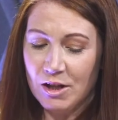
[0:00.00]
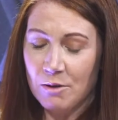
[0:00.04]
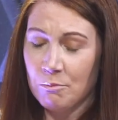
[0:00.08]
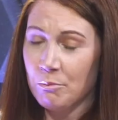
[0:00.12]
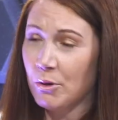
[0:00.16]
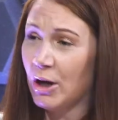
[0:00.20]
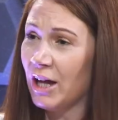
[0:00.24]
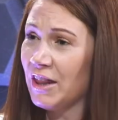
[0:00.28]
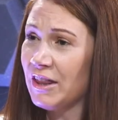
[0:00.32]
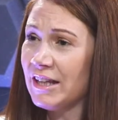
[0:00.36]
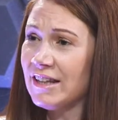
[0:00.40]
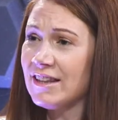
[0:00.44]

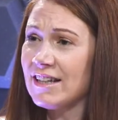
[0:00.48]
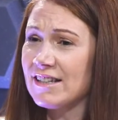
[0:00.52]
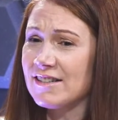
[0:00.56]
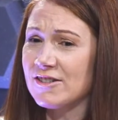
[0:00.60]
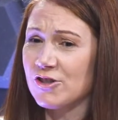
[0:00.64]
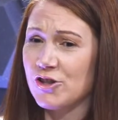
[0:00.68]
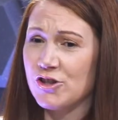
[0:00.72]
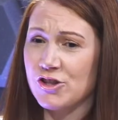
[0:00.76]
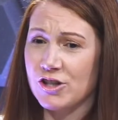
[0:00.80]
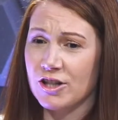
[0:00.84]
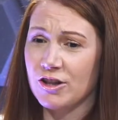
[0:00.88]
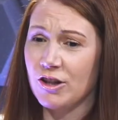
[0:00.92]
But I think
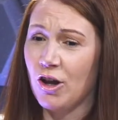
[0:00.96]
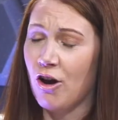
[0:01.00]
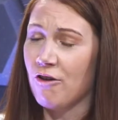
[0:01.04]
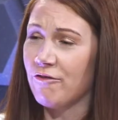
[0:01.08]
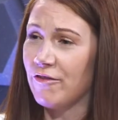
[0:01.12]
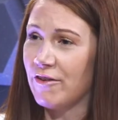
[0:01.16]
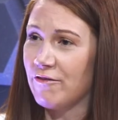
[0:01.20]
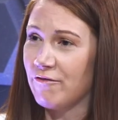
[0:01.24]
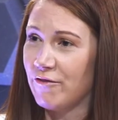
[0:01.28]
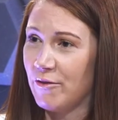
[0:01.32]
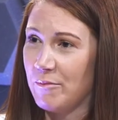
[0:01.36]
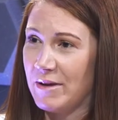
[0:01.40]
that's just a lot
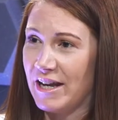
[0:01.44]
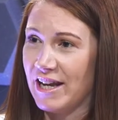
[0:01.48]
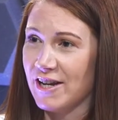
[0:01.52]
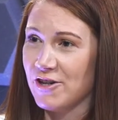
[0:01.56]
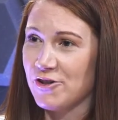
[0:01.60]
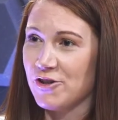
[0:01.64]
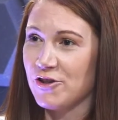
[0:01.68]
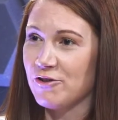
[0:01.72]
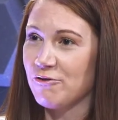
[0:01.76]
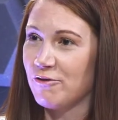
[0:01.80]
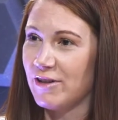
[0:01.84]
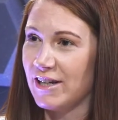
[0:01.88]
of
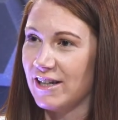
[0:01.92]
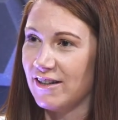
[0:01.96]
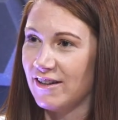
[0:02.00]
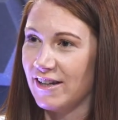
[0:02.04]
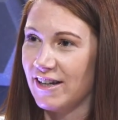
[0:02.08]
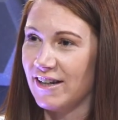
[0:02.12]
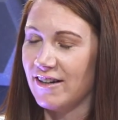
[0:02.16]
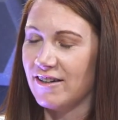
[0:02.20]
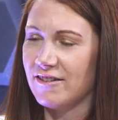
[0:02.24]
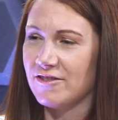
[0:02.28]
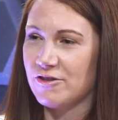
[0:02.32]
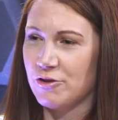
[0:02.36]
information,
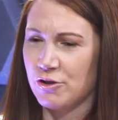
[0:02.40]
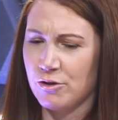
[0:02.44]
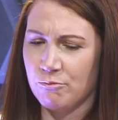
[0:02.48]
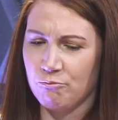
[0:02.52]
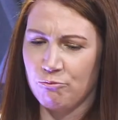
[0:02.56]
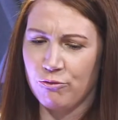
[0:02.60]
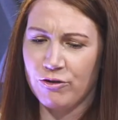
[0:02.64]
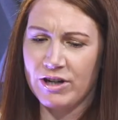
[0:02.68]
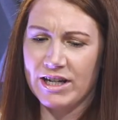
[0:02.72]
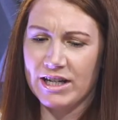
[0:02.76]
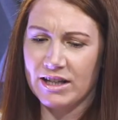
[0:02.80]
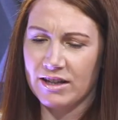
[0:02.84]
really, and
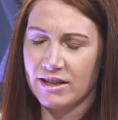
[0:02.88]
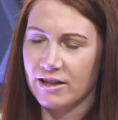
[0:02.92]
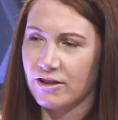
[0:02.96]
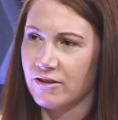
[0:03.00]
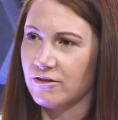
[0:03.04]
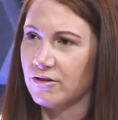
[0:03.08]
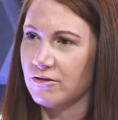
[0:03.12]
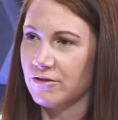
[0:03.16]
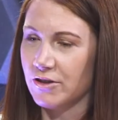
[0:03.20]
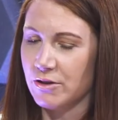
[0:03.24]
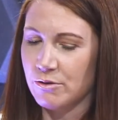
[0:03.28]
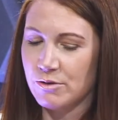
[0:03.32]
some really
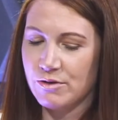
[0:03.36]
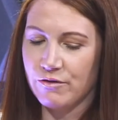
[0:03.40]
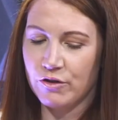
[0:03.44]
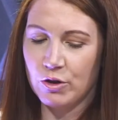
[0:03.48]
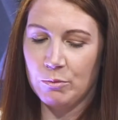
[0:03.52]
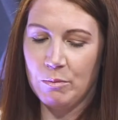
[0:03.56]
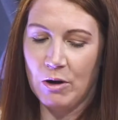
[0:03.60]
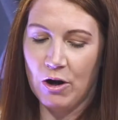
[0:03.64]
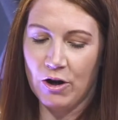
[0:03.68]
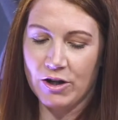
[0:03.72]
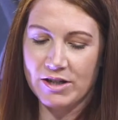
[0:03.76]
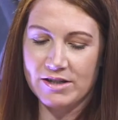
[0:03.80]
useful
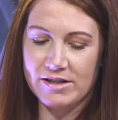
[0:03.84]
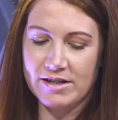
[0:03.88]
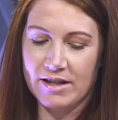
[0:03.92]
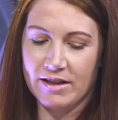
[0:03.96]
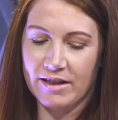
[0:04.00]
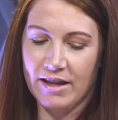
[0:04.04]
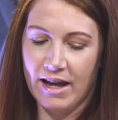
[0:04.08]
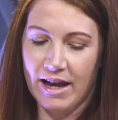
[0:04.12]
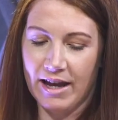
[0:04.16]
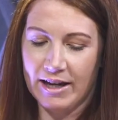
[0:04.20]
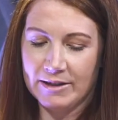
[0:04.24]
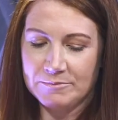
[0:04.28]
points
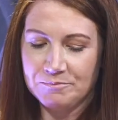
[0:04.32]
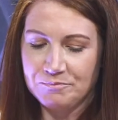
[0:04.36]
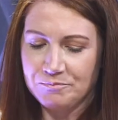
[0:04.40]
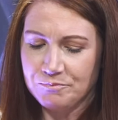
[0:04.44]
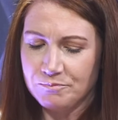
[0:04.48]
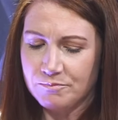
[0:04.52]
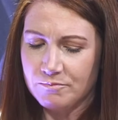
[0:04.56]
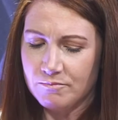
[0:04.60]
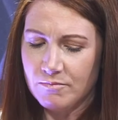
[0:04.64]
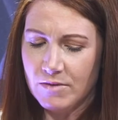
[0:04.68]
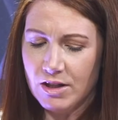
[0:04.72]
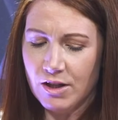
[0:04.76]
in there.
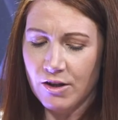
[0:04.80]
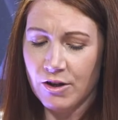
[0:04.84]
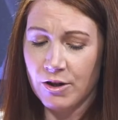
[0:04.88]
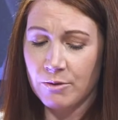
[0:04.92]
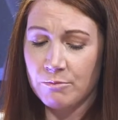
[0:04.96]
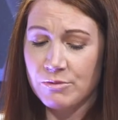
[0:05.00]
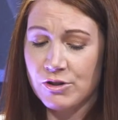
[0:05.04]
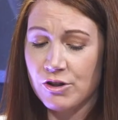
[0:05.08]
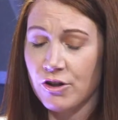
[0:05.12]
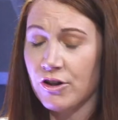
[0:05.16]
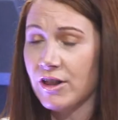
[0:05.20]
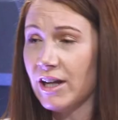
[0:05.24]

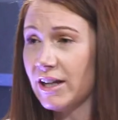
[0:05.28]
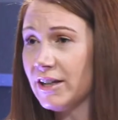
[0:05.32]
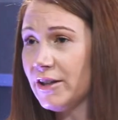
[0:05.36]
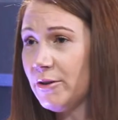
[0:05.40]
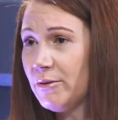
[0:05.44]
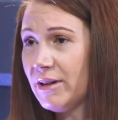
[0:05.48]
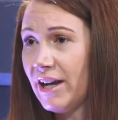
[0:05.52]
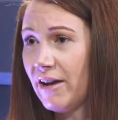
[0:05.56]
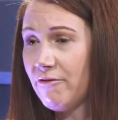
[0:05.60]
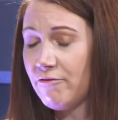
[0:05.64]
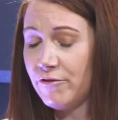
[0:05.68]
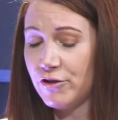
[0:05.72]
So thank
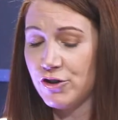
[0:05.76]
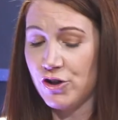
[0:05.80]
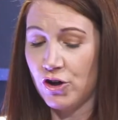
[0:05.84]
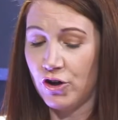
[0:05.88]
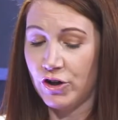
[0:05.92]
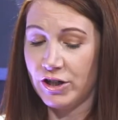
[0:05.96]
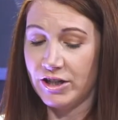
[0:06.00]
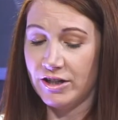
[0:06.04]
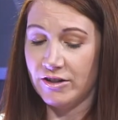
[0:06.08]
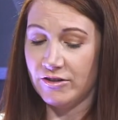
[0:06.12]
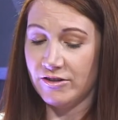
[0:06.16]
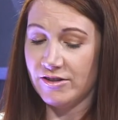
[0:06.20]
you again for
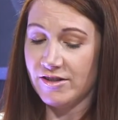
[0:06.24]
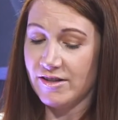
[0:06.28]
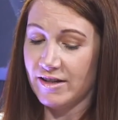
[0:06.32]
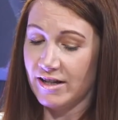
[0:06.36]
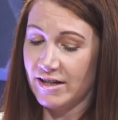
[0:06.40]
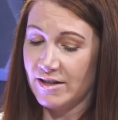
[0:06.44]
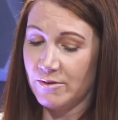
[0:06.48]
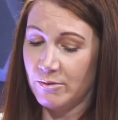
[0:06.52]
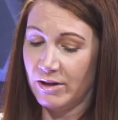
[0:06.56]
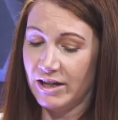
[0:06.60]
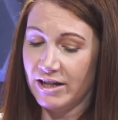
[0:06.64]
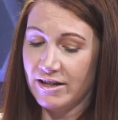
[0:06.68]
joining us
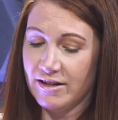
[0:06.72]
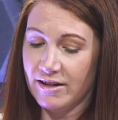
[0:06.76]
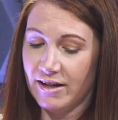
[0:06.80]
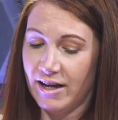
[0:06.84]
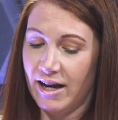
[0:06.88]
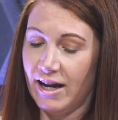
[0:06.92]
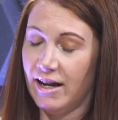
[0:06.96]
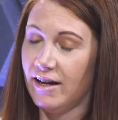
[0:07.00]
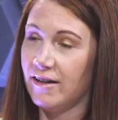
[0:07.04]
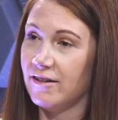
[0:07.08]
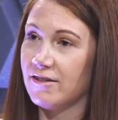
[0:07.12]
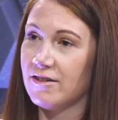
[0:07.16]
this week,
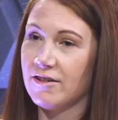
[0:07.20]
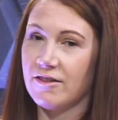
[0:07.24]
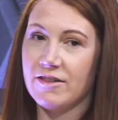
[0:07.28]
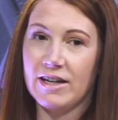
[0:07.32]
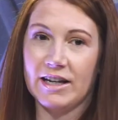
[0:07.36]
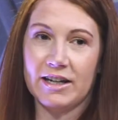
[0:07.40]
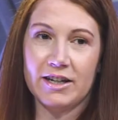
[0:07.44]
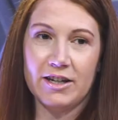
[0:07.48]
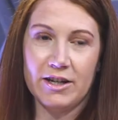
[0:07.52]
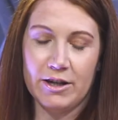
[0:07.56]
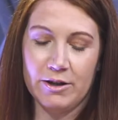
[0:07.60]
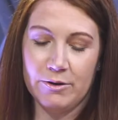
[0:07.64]
and
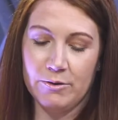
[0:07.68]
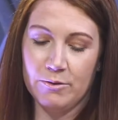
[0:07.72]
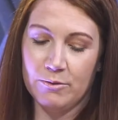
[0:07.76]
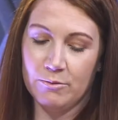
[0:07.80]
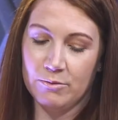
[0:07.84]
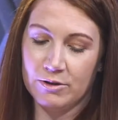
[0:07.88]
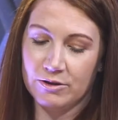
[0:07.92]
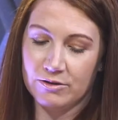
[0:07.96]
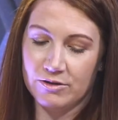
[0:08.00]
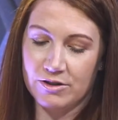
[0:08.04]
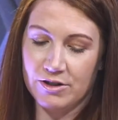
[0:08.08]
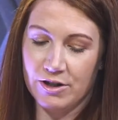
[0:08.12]
thank
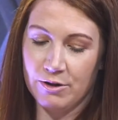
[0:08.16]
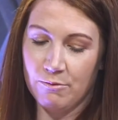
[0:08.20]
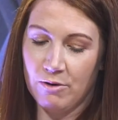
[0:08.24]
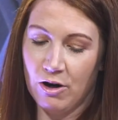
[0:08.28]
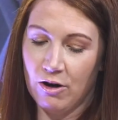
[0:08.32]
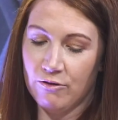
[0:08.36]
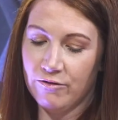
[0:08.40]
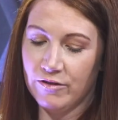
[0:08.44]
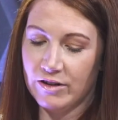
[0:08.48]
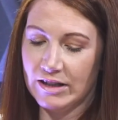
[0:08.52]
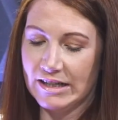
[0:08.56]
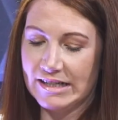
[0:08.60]
you to you
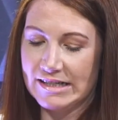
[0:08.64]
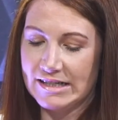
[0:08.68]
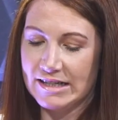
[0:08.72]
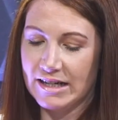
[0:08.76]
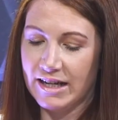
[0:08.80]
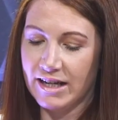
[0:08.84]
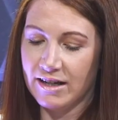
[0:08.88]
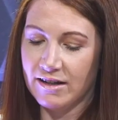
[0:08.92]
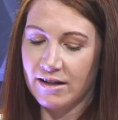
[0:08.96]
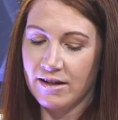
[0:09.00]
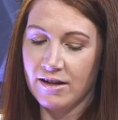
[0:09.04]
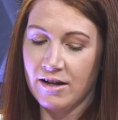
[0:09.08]
all for
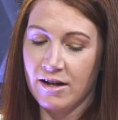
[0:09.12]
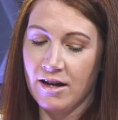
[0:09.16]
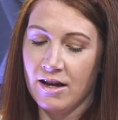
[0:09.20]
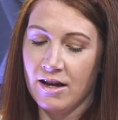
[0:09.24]
listening.